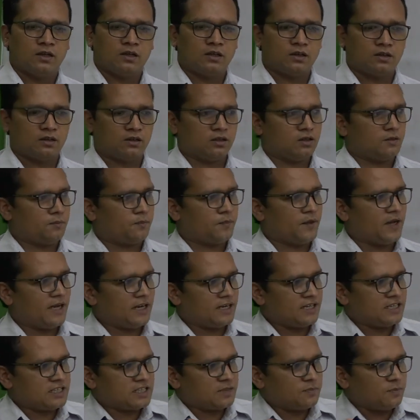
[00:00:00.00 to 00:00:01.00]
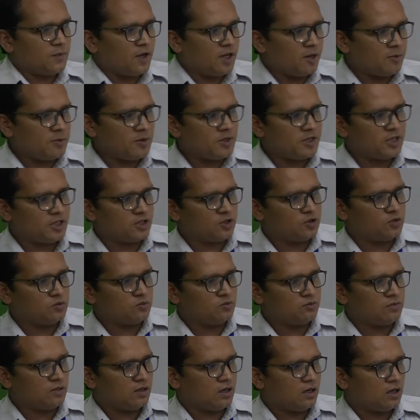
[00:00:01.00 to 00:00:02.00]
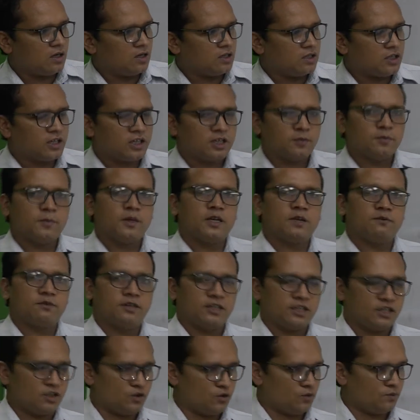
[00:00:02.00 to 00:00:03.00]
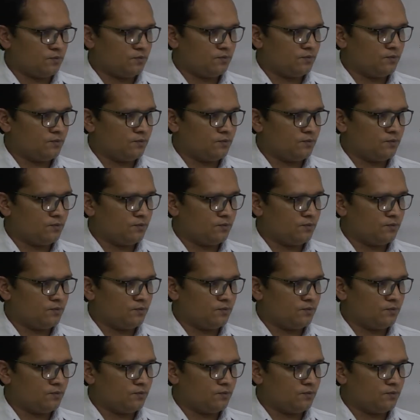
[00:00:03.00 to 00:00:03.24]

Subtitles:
the parents may be in a home or not may be in a home.